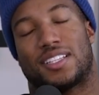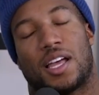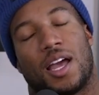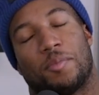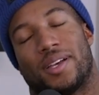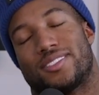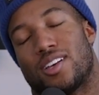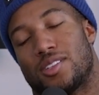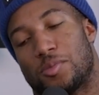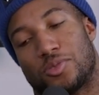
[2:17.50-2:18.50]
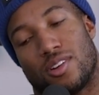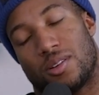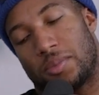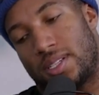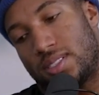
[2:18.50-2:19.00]
Be like, hey, man, we... Sauce, I'm
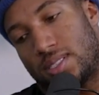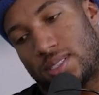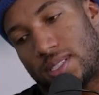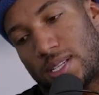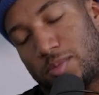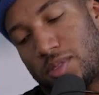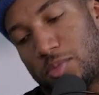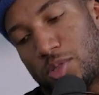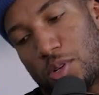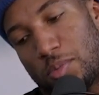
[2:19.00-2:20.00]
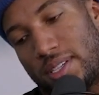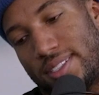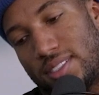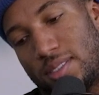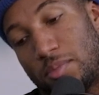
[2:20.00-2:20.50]
sorry, man. I'm, I'm sorry,
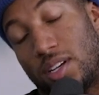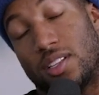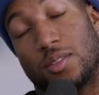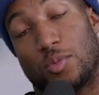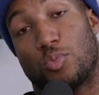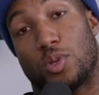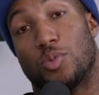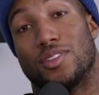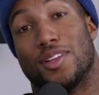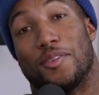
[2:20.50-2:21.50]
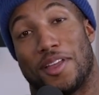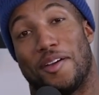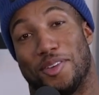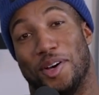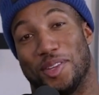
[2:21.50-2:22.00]
man, but we would love to
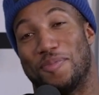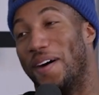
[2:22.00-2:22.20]
have you on the